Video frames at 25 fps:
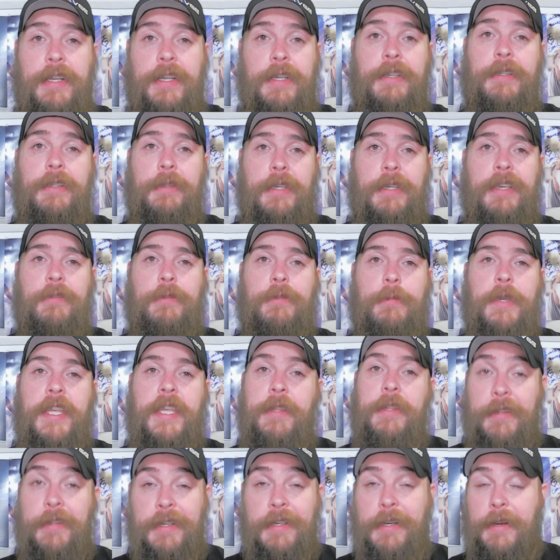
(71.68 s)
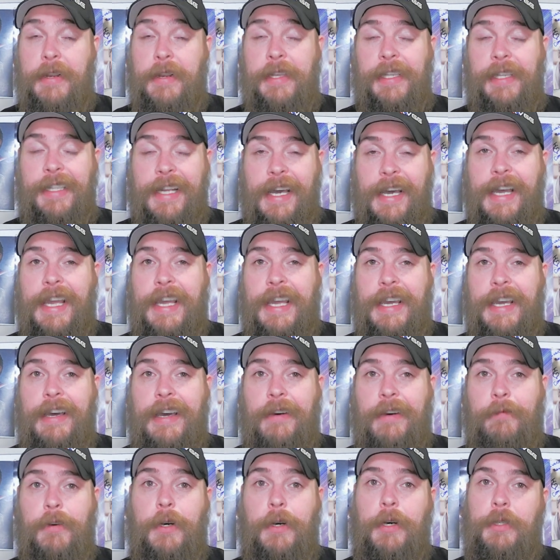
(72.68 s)
and gives me the theory that I
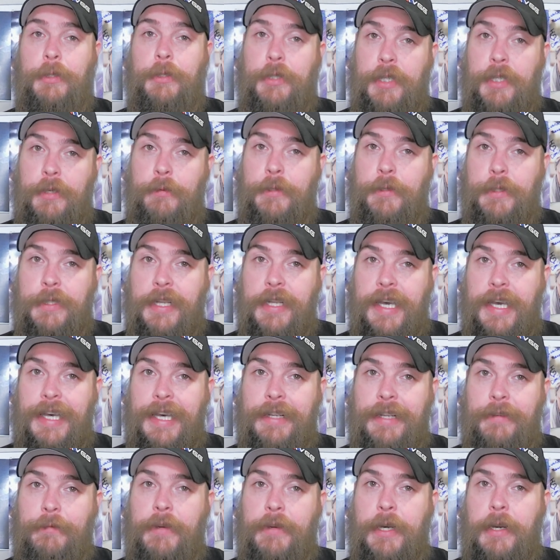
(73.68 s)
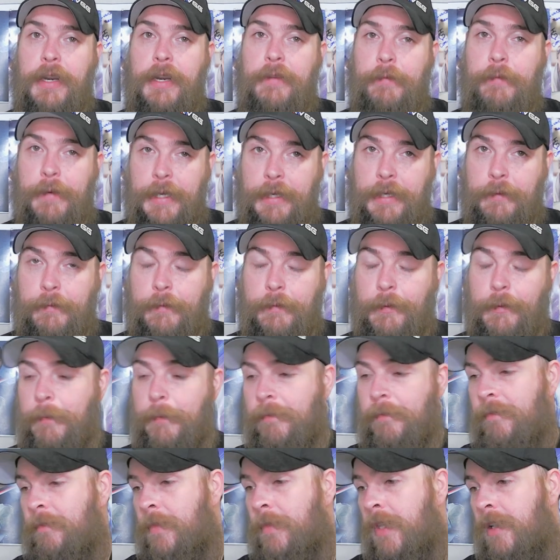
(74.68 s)
have on she was not very faithful.
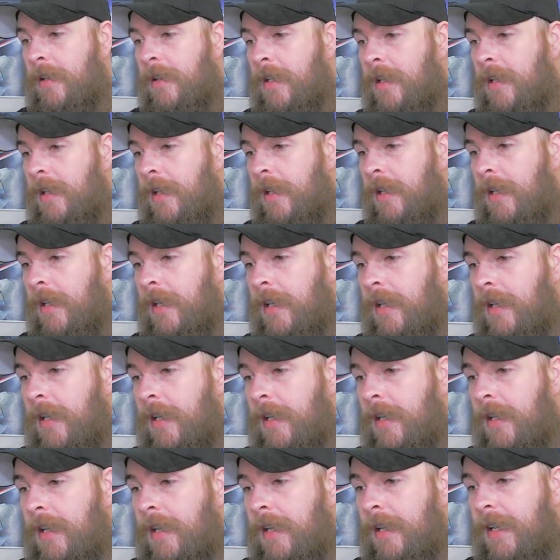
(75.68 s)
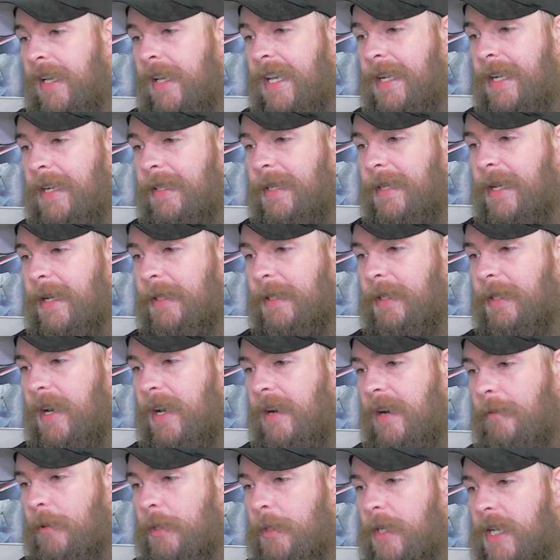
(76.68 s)
In a text
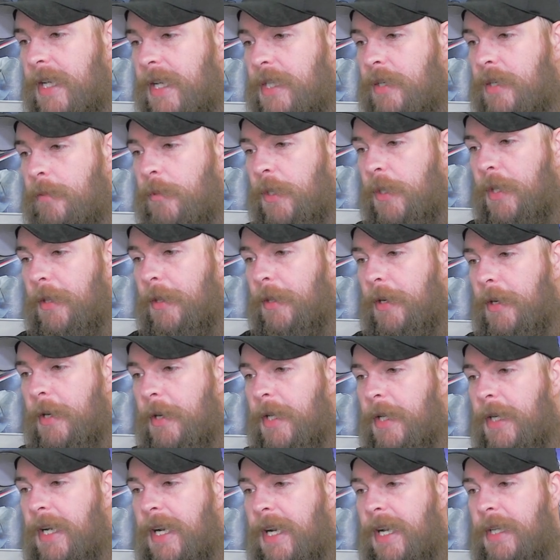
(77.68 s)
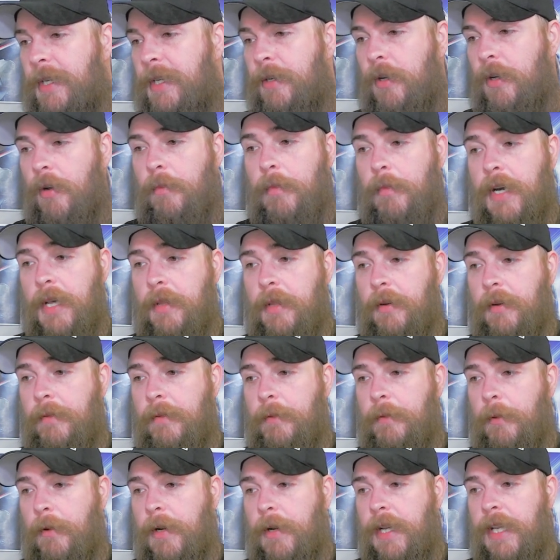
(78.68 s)
conversation with the 39-year-old mother
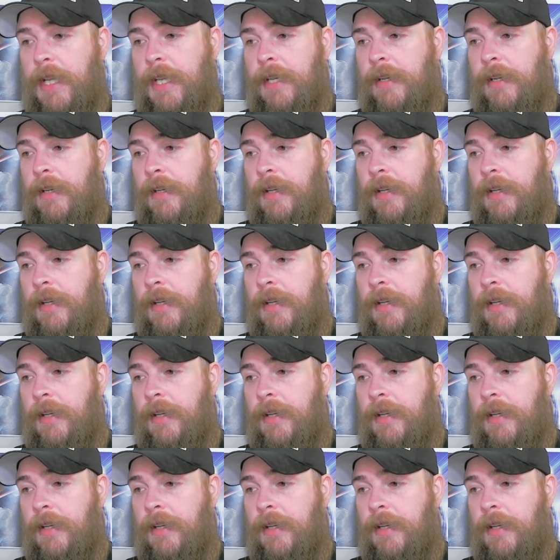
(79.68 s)
of three,